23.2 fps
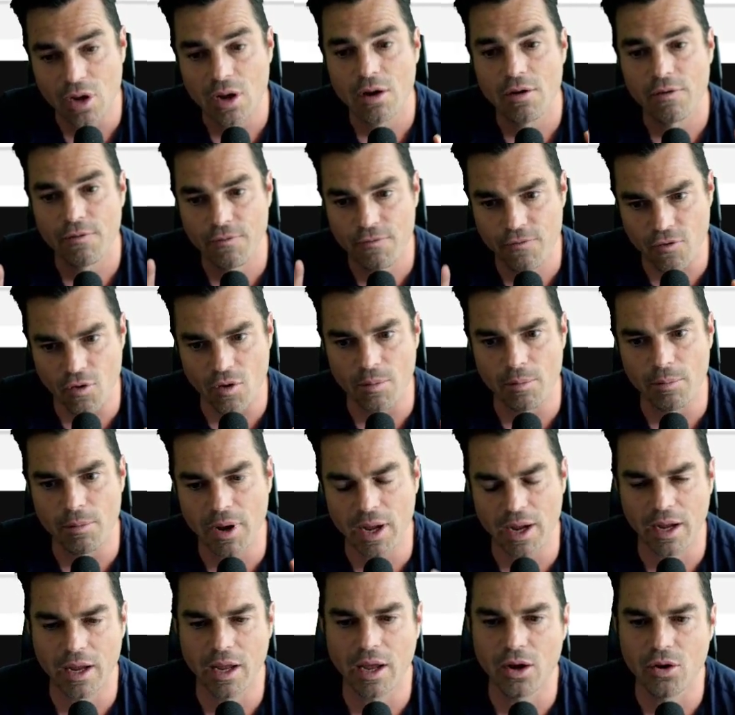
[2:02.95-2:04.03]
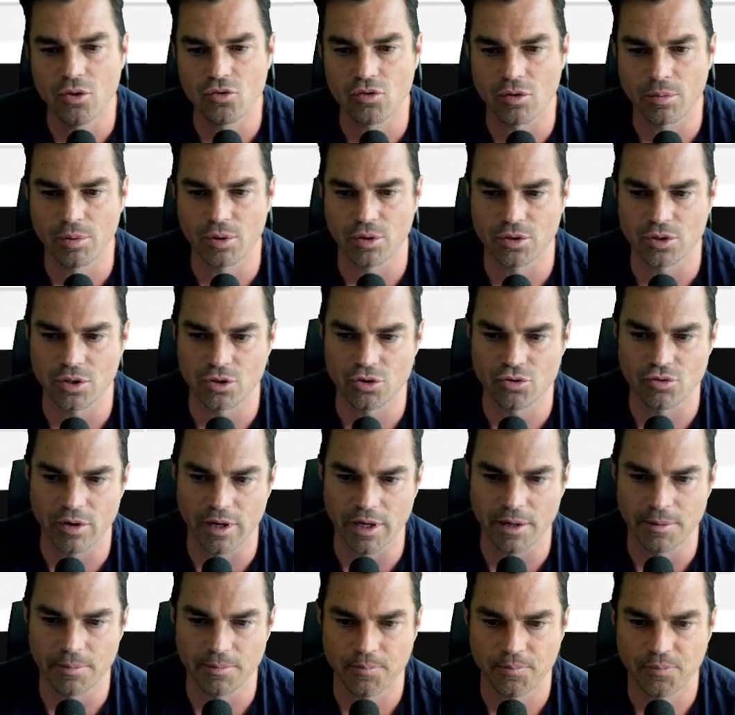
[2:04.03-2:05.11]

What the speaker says: from a code repository.